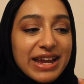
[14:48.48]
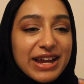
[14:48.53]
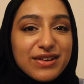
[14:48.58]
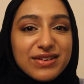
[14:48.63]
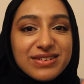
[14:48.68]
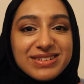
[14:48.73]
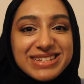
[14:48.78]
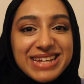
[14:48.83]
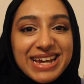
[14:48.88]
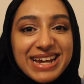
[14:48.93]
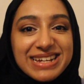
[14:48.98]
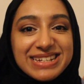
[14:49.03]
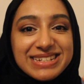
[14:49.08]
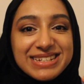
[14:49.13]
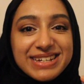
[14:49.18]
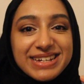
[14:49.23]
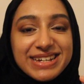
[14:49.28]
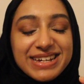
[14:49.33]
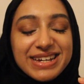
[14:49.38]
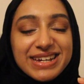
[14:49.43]

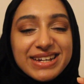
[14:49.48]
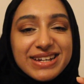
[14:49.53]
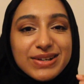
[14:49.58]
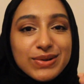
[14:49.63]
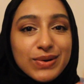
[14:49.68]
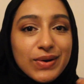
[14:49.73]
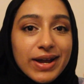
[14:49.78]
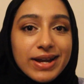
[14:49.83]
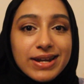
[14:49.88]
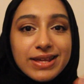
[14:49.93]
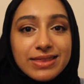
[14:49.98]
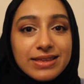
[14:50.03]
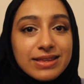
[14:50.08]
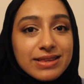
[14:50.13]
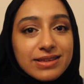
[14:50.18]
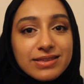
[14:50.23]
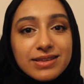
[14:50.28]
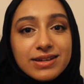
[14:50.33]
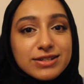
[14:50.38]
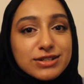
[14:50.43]
irritating or anything
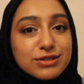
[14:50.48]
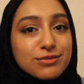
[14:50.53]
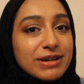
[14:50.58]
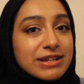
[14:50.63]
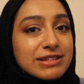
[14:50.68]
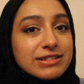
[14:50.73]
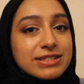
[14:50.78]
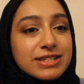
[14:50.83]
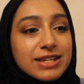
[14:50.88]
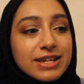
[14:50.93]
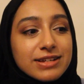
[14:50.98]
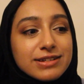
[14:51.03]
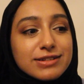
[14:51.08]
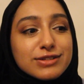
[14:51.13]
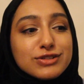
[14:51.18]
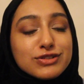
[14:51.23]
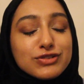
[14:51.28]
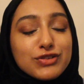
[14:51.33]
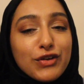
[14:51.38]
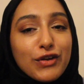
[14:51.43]
like that to my
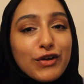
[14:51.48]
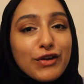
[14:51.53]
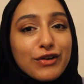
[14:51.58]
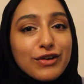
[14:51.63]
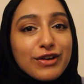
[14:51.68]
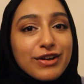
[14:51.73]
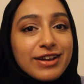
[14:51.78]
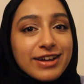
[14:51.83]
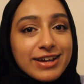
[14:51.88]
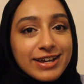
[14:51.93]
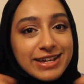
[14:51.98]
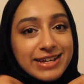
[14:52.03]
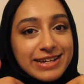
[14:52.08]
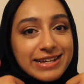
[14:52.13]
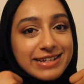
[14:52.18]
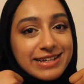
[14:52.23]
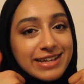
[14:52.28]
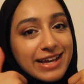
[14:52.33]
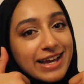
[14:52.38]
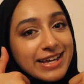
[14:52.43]
skin, so
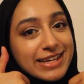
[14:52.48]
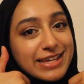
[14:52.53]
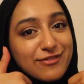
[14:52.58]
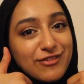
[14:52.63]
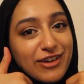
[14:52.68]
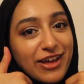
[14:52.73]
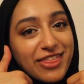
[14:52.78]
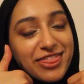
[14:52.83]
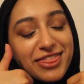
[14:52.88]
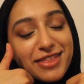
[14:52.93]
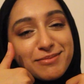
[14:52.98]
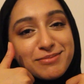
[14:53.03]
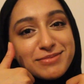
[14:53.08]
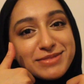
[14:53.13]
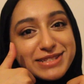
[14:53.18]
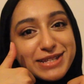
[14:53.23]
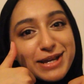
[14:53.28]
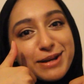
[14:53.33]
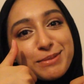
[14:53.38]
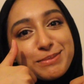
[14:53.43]
I give it a
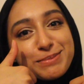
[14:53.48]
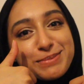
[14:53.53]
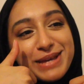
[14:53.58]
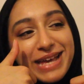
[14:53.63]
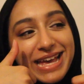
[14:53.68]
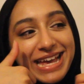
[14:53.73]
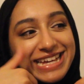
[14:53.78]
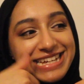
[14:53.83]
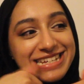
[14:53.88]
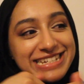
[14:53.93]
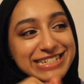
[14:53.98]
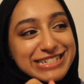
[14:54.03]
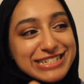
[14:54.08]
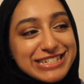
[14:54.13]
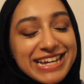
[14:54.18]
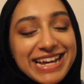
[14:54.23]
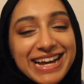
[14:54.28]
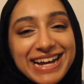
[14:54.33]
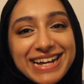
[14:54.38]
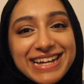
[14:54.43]
thumbs up. And
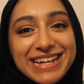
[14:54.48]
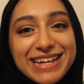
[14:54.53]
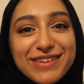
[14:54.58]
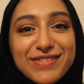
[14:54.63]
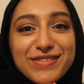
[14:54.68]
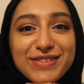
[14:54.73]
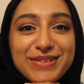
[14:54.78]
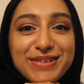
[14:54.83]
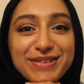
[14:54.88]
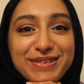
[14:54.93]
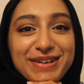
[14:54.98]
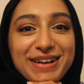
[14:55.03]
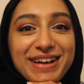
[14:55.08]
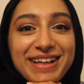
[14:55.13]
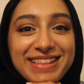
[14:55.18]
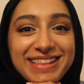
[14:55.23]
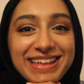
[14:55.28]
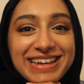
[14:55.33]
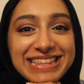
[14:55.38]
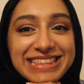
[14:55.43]
yeah, if you
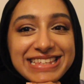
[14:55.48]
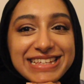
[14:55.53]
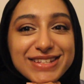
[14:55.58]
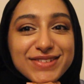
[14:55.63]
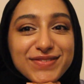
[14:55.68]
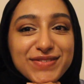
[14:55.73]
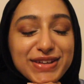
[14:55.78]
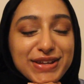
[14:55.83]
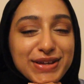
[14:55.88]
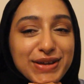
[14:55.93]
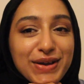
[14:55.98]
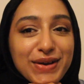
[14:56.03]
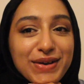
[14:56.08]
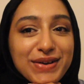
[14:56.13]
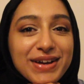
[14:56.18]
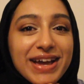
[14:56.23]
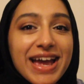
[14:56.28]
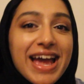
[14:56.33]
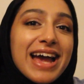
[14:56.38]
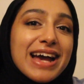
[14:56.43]
like this
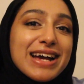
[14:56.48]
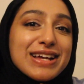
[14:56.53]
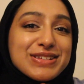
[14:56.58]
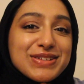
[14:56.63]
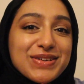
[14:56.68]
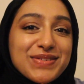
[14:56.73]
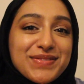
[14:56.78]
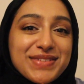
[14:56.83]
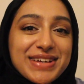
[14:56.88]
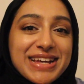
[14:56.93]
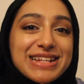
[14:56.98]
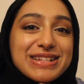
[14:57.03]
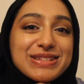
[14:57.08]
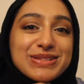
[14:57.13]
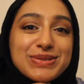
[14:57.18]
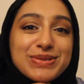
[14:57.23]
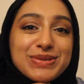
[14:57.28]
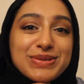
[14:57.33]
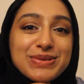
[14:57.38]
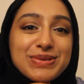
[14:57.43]
video, don't forget
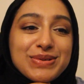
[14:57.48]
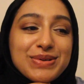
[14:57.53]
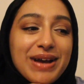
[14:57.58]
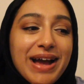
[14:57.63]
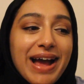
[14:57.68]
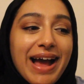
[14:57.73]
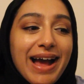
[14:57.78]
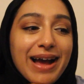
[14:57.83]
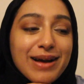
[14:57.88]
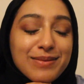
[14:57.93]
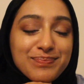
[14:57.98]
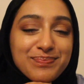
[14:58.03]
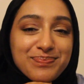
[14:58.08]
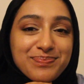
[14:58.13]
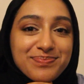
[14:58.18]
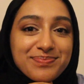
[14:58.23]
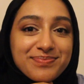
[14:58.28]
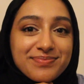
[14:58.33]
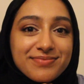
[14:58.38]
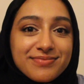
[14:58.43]
to
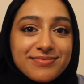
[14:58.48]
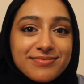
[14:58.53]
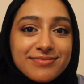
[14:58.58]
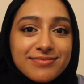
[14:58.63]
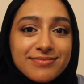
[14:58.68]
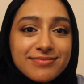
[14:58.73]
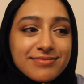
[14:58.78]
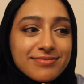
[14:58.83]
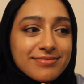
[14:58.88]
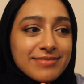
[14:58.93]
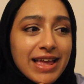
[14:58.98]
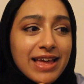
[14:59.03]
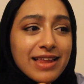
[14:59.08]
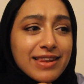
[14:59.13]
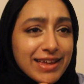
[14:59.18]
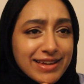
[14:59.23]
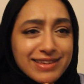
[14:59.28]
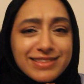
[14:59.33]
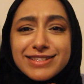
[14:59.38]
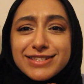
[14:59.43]

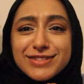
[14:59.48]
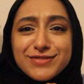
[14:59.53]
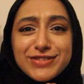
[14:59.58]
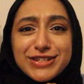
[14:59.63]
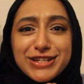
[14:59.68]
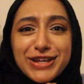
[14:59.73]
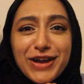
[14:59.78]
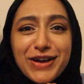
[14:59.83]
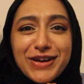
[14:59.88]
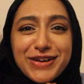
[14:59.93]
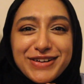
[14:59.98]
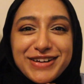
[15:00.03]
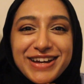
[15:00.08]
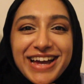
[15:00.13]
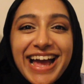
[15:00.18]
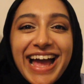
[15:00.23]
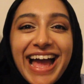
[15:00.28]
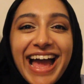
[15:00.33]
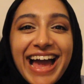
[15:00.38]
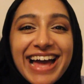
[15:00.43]
like this video
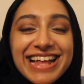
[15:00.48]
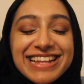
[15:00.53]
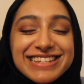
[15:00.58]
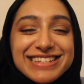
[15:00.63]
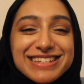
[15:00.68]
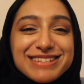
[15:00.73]
and